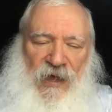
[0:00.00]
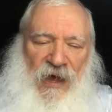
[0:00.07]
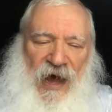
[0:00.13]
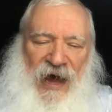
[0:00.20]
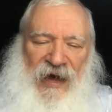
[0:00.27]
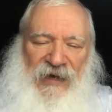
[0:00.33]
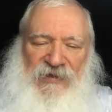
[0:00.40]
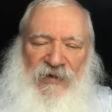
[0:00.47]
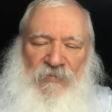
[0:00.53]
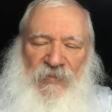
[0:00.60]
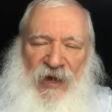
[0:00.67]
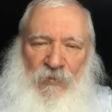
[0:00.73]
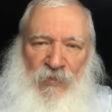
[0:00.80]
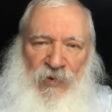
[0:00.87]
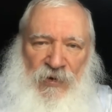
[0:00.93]
as a
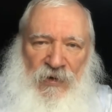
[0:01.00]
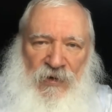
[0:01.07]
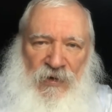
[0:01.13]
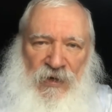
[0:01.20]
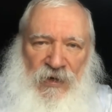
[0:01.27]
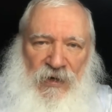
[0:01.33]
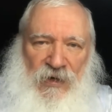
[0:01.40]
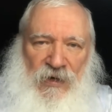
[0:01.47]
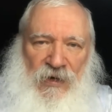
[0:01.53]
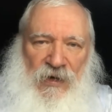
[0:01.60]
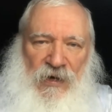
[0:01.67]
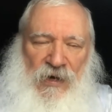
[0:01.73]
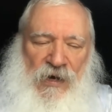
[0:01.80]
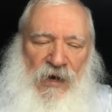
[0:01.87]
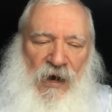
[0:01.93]
member
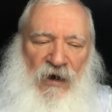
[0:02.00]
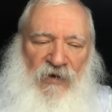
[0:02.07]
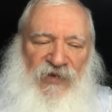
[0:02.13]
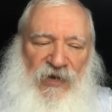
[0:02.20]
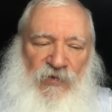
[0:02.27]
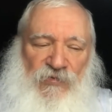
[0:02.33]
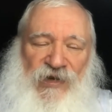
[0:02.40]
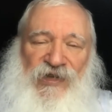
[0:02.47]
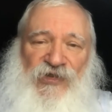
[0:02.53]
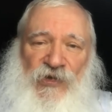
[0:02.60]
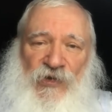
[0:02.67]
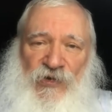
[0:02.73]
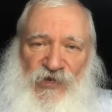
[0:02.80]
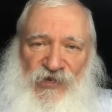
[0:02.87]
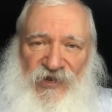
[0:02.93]
of a
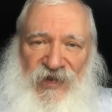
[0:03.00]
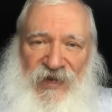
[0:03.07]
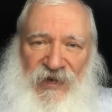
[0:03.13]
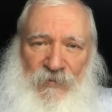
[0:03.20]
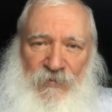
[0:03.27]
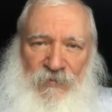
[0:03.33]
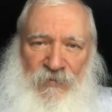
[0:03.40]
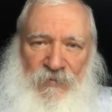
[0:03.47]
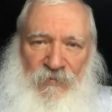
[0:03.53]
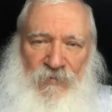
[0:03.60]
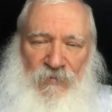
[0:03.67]
research team.